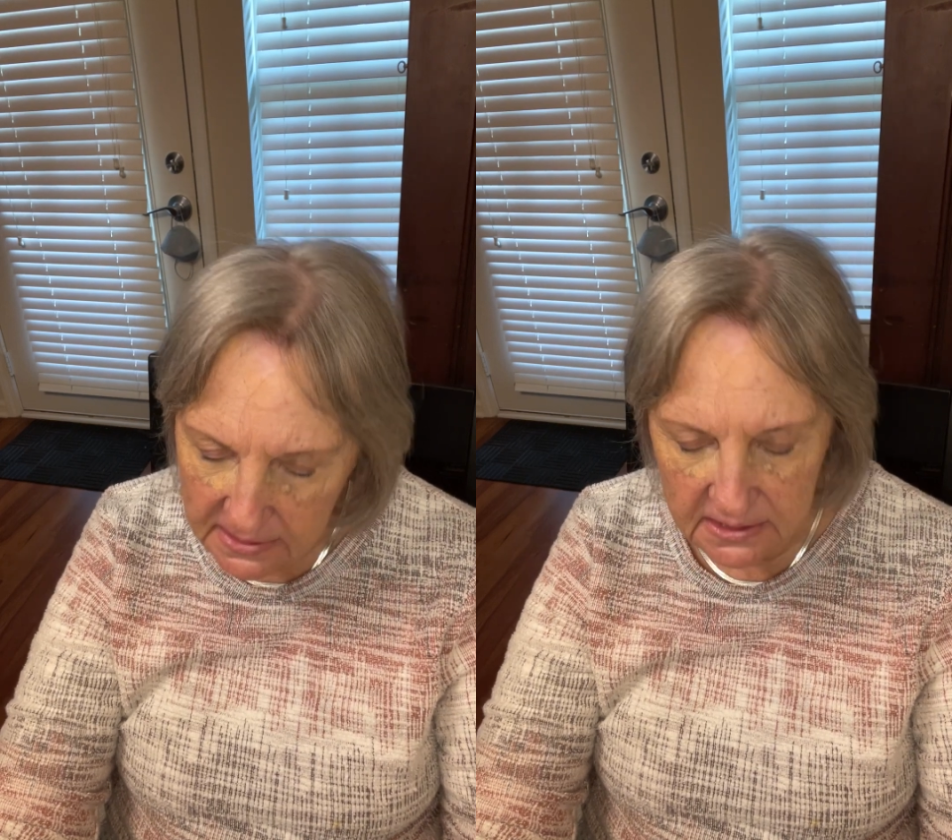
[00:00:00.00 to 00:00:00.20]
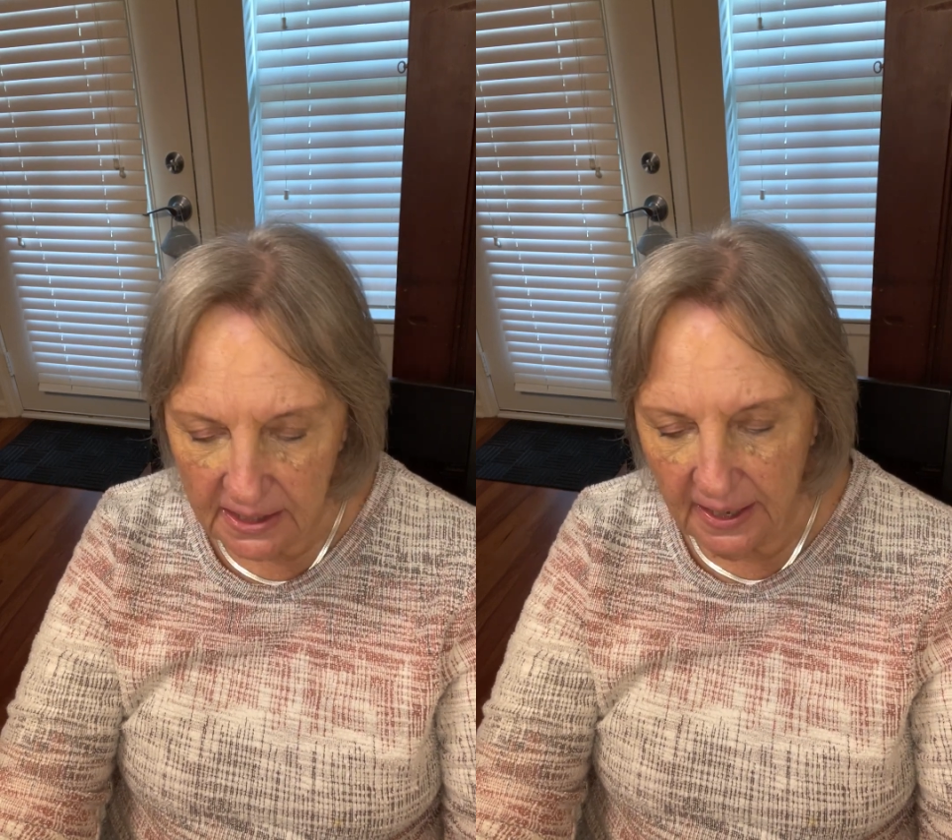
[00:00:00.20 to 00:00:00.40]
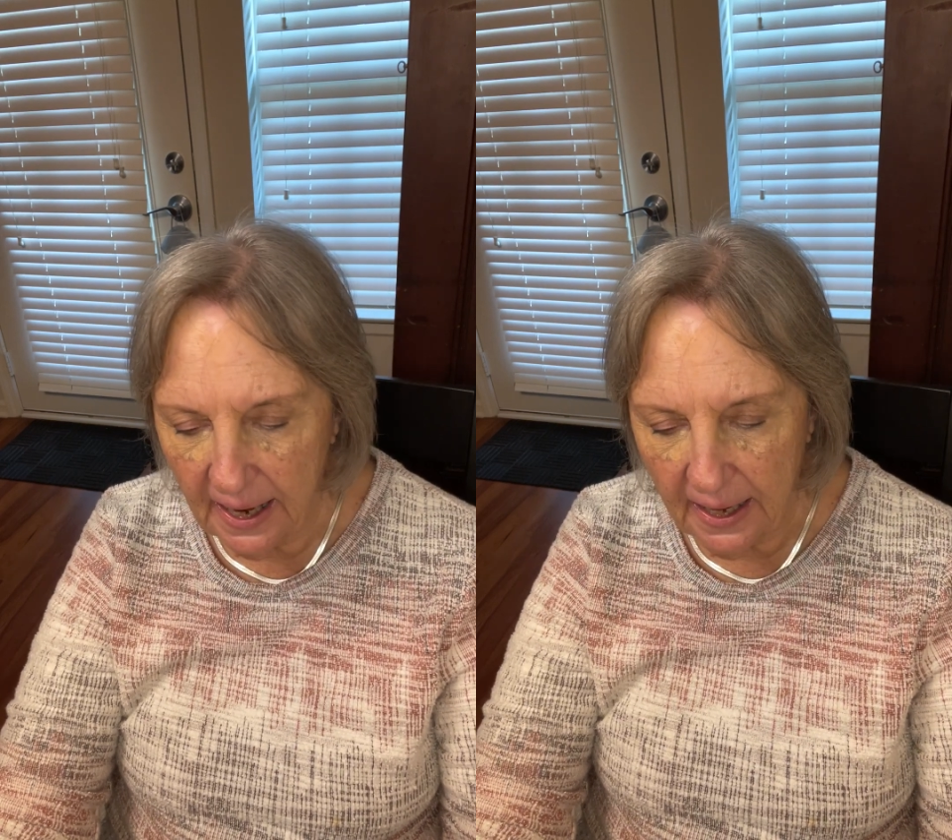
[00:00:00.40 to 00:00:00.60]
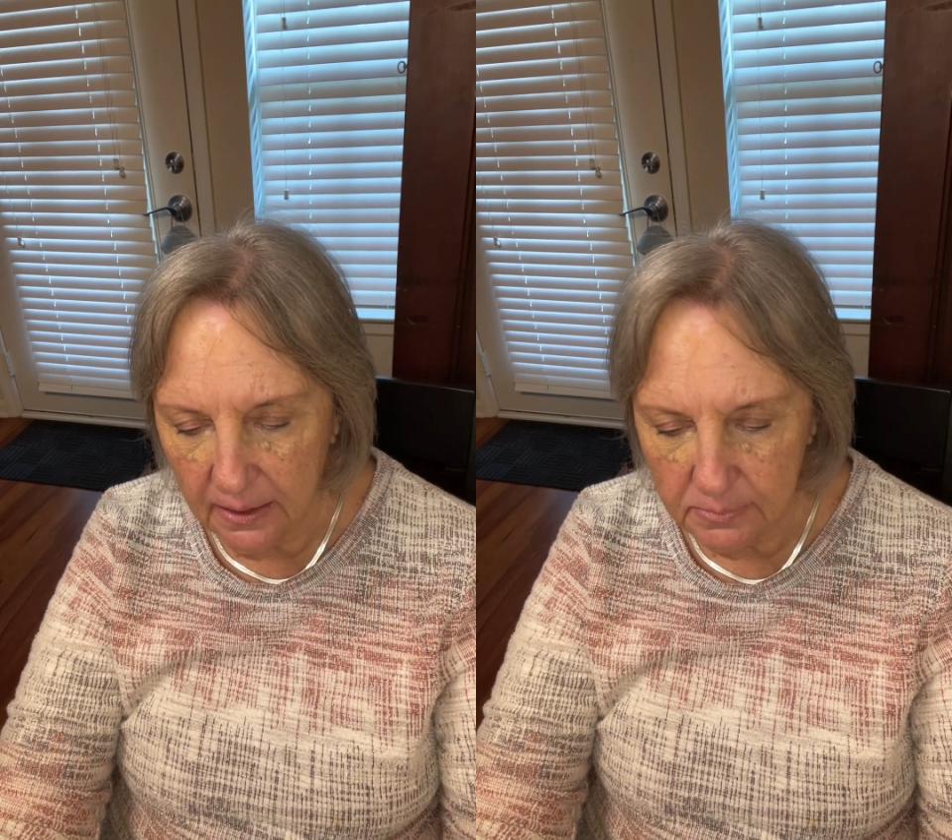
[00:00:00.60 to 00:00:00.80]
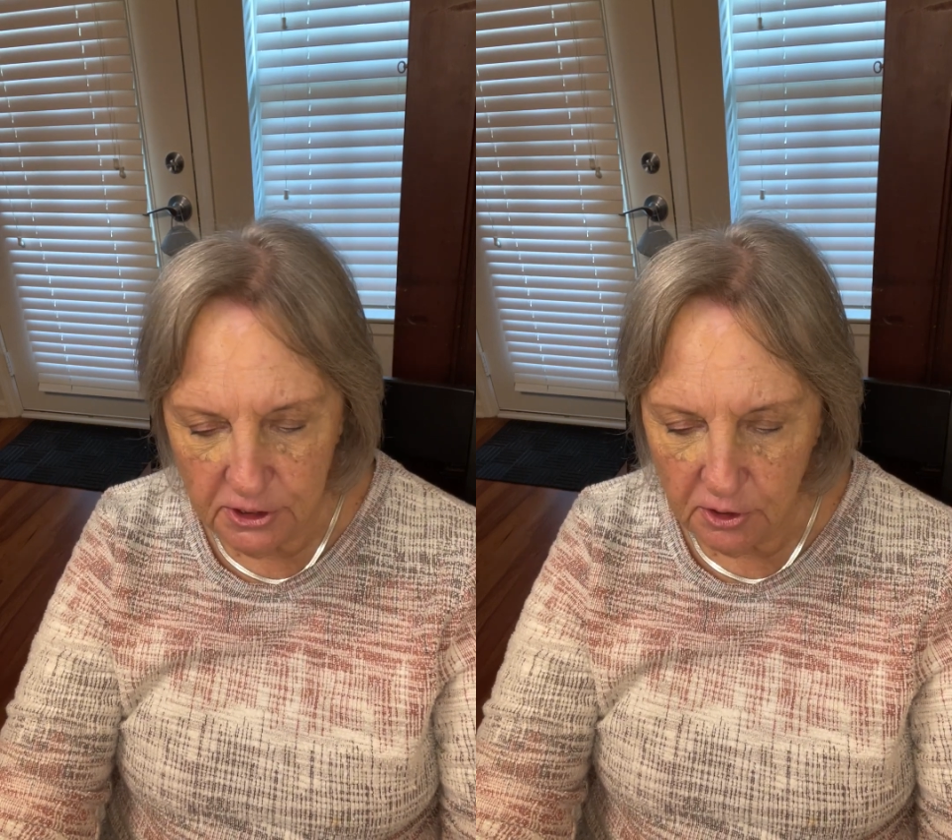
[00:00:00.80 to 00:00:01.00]
said
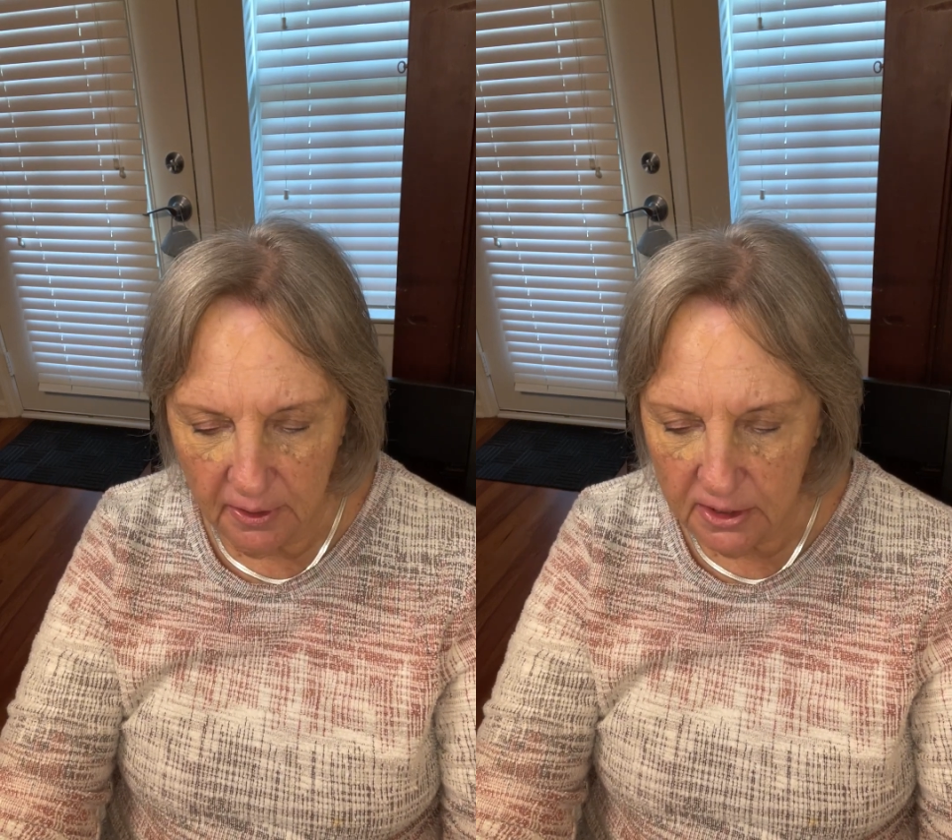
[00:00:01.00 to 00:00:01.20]
Adam, starting